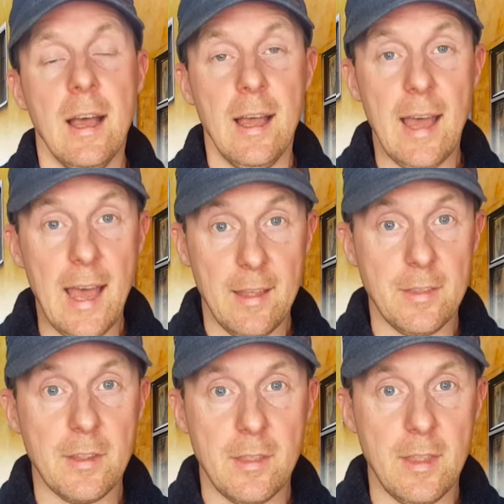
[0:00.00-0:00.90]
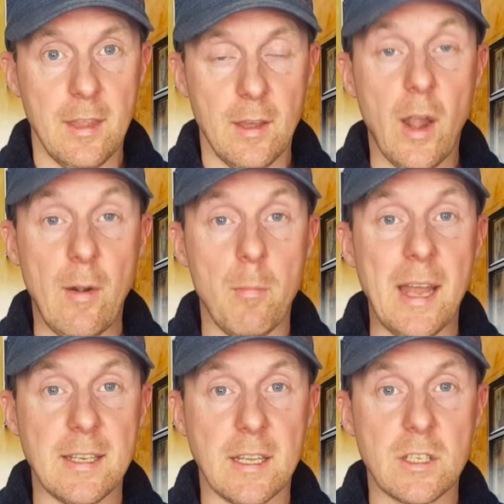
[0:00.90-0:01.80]
and the
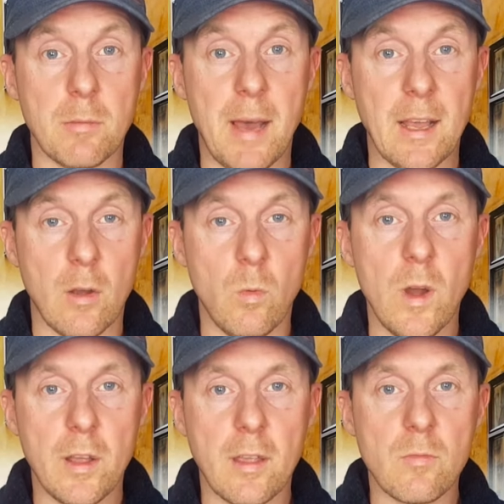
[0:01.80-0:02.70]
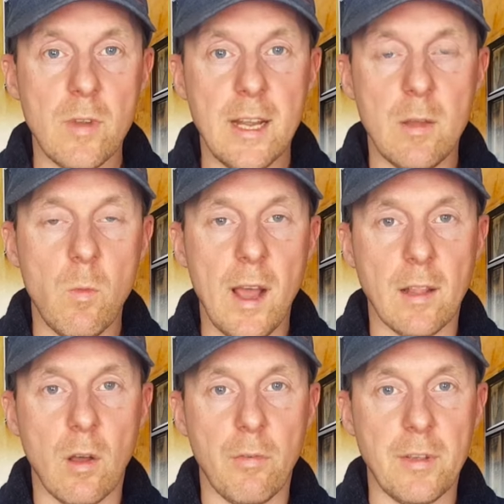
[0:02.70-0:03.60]
aromatic tobacco working really
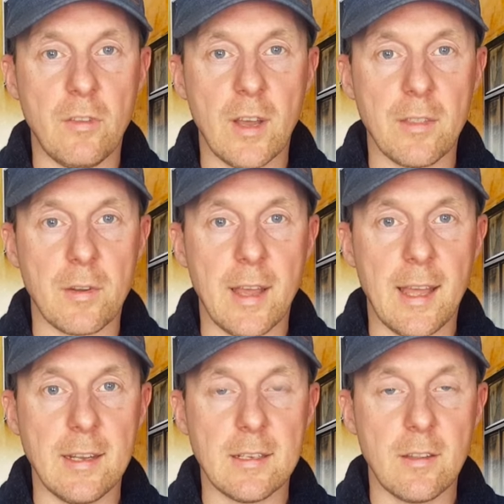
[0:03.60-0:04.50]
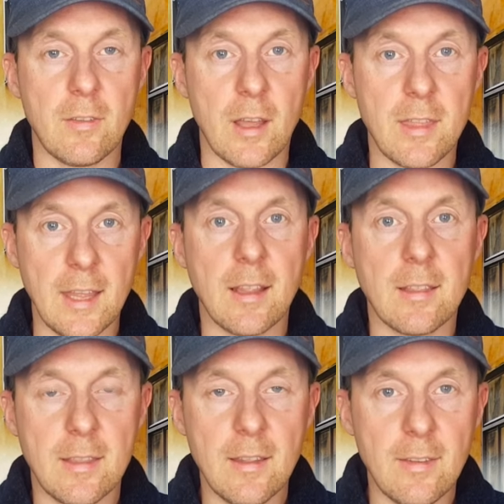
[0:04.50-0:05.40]
well off each other. And so I think
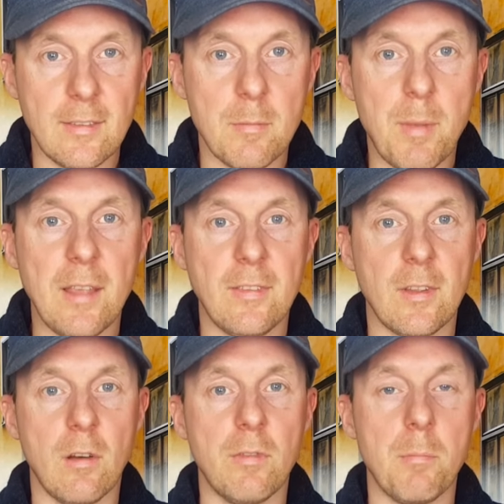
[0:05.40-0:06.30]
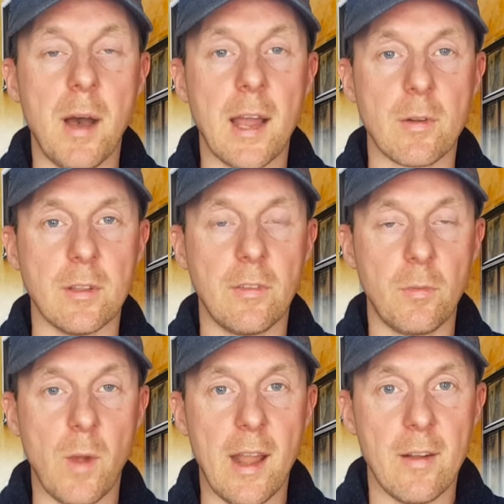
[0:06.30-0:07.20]
that this is the best of the Byrons,
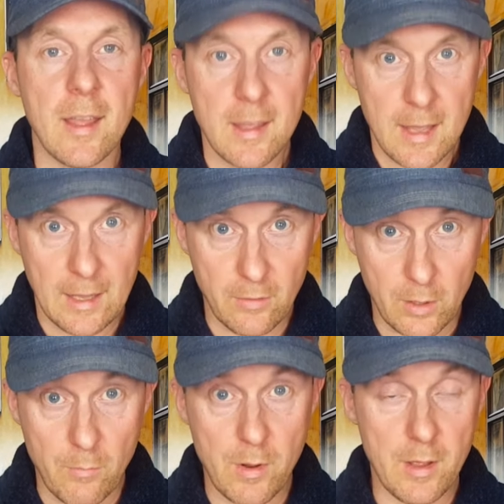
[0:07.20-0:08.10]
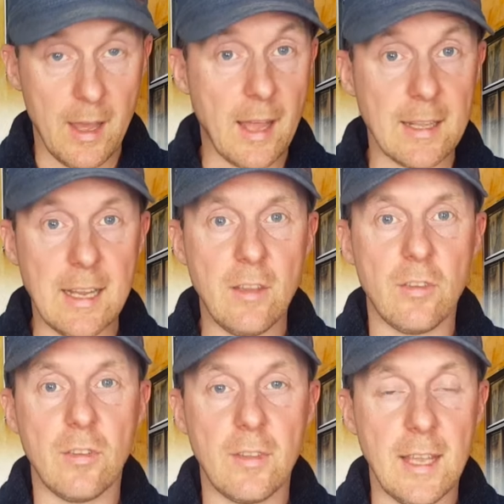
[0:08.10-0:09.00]
where it sort of
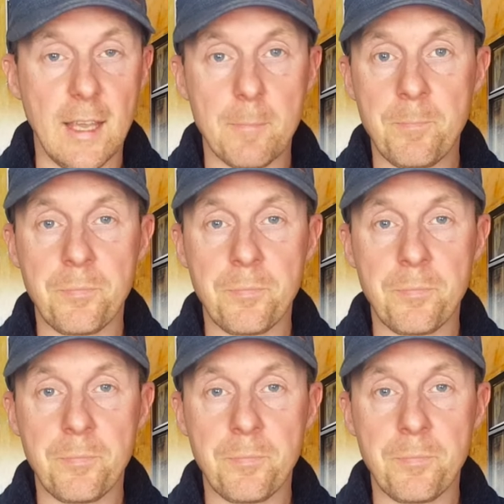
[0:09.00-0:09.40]
unleashes the